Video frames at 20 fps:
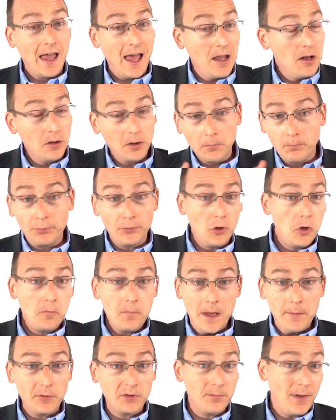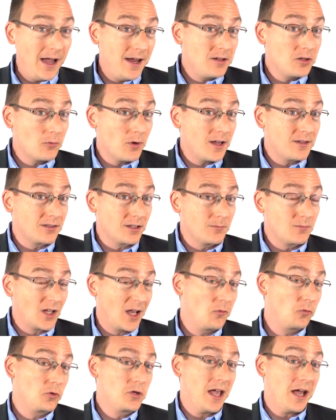And it'll blow people's mind away
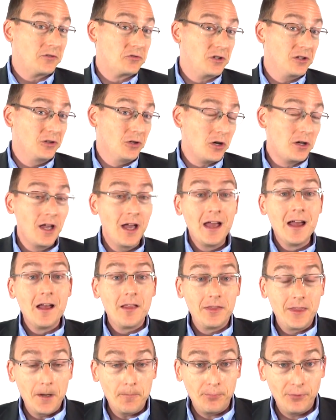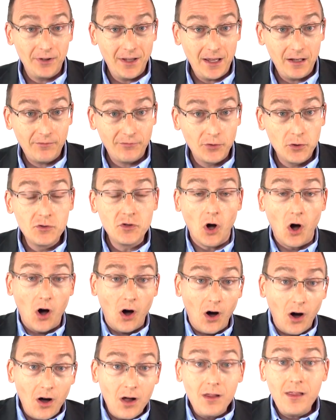sometimes when you actually look that plant foods
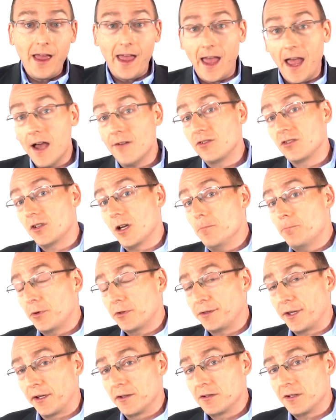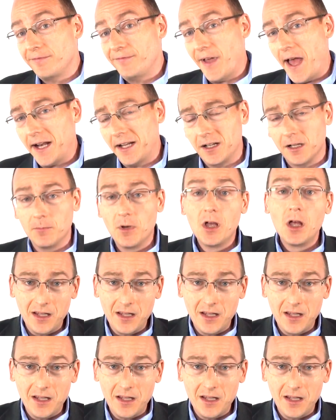all have some percentage of fat in them.